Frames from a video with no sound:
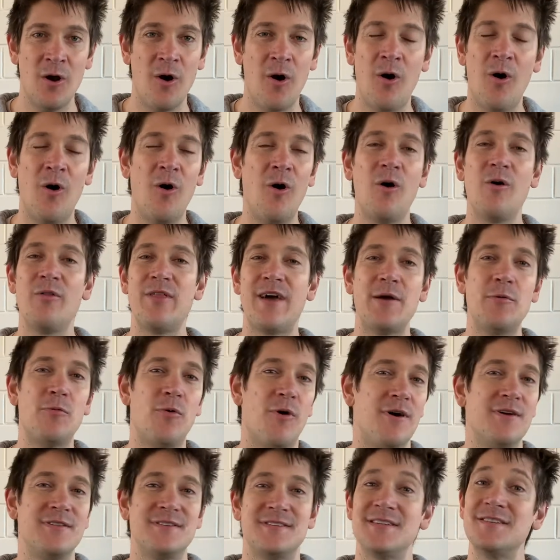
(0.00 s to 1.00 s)
All they
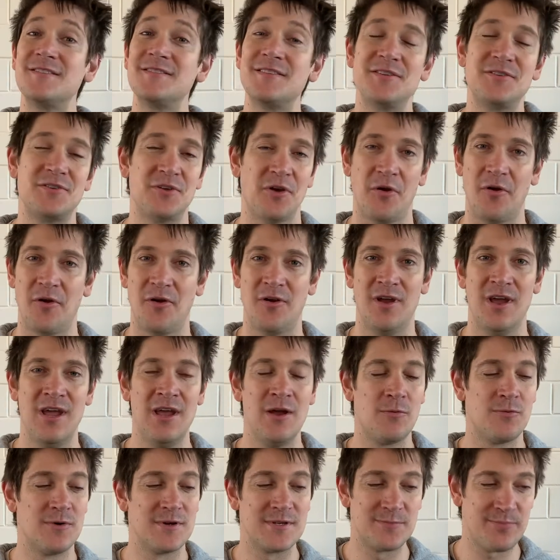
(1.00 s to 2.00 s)
wanted to do
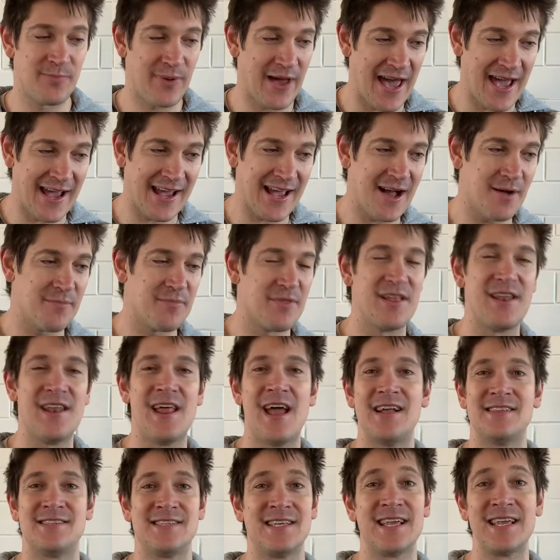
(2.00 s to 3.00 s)
was pack up the
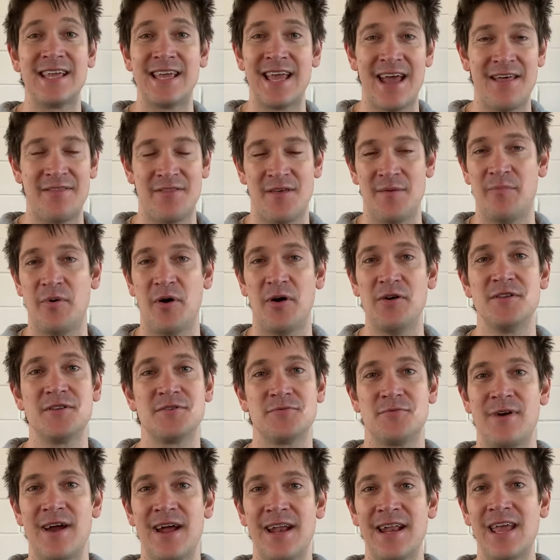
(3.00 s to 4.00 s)
nets and get the boats
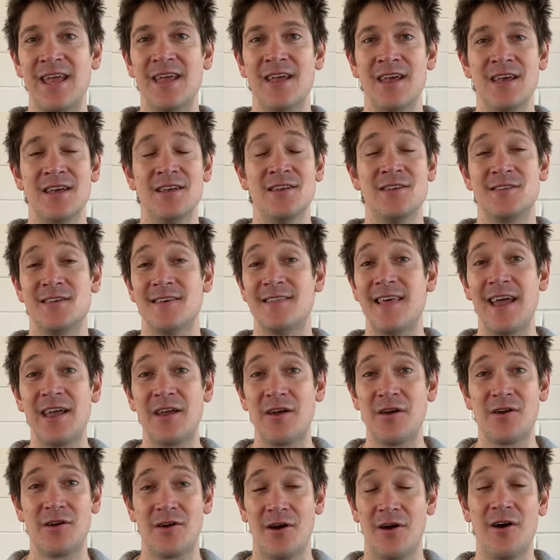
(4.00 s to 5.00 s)
ready so they
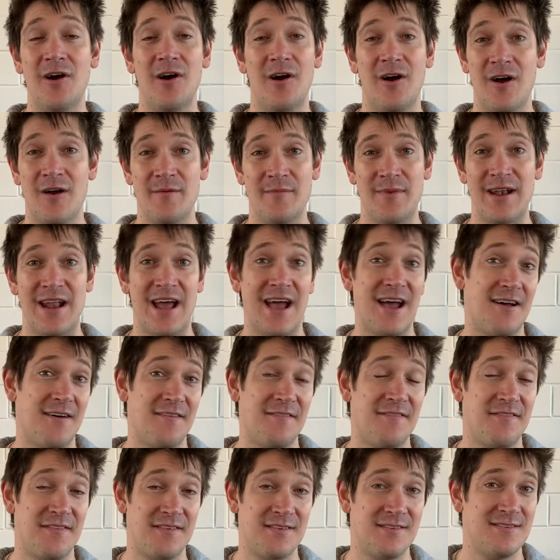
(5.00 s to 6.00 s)
could go home and
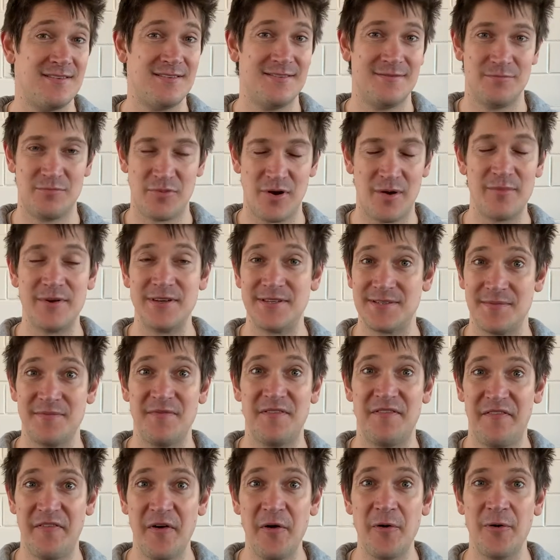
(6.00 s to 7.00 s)
have probably some
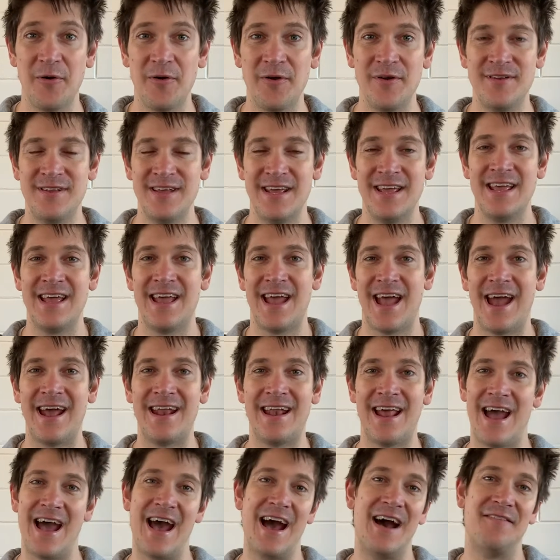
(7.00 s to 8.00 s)
food
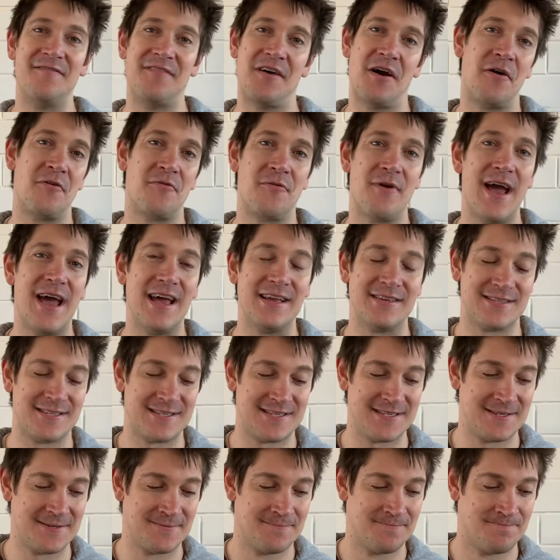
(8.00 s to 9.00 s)
and have a
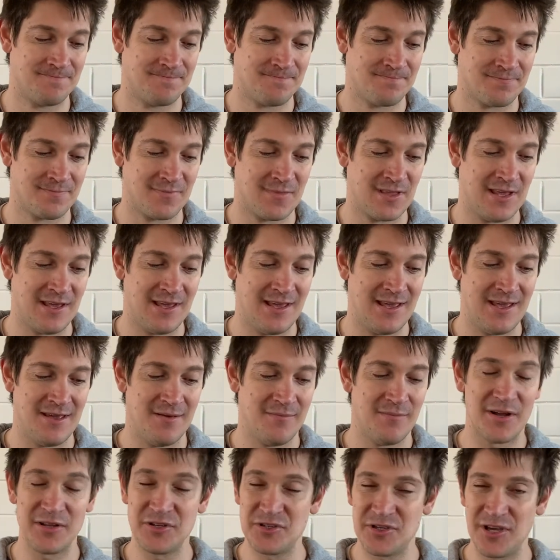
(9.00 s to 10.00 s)
rest.
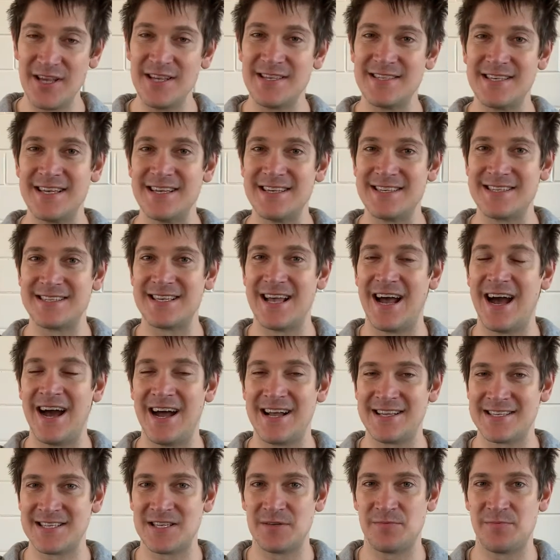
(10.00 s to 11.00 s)
But Jesus
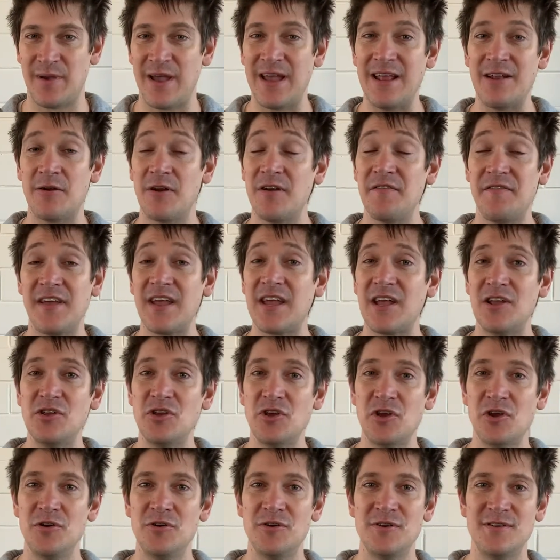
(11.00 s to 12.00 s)
asked Peter if he can
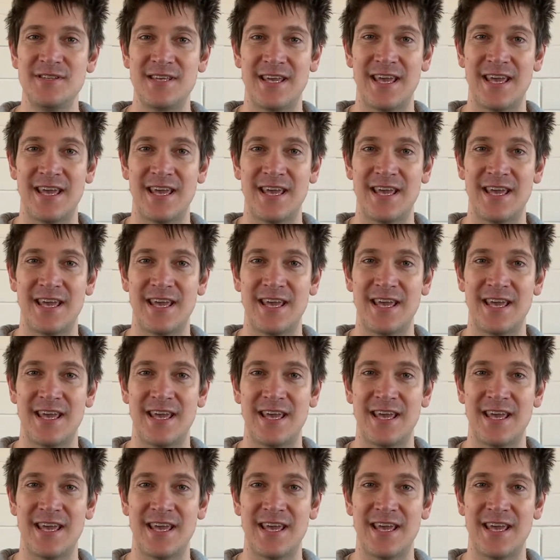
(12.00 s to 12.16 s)
use